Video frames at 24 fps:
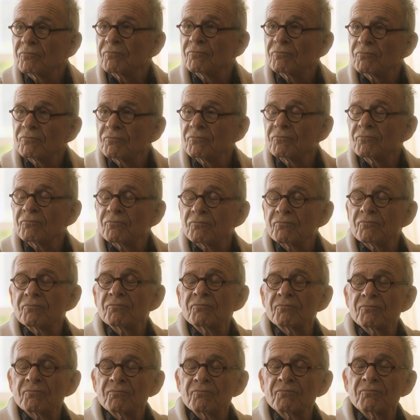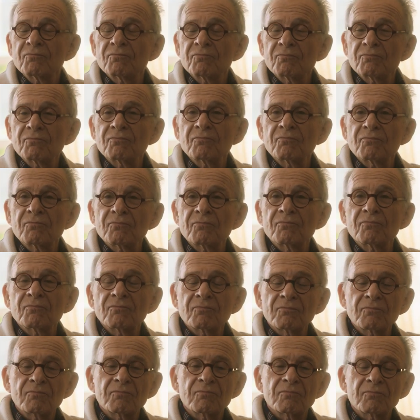Nothing is said.